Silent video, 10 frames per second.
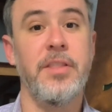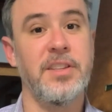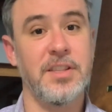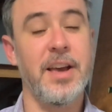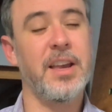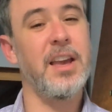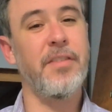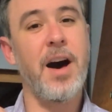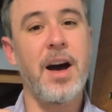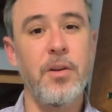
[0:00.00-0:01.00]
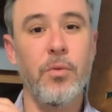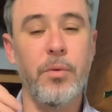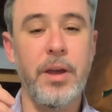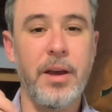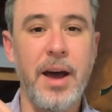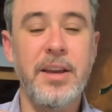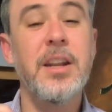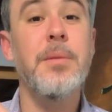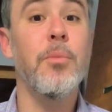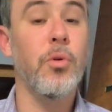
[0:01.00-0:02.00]
This, if I
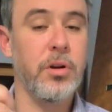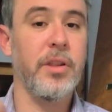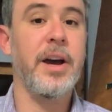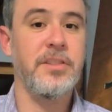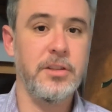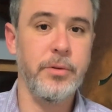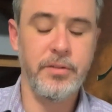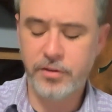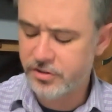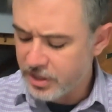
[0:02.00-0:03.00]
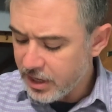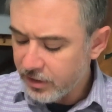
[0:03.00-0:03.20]
can immortalize you in verse.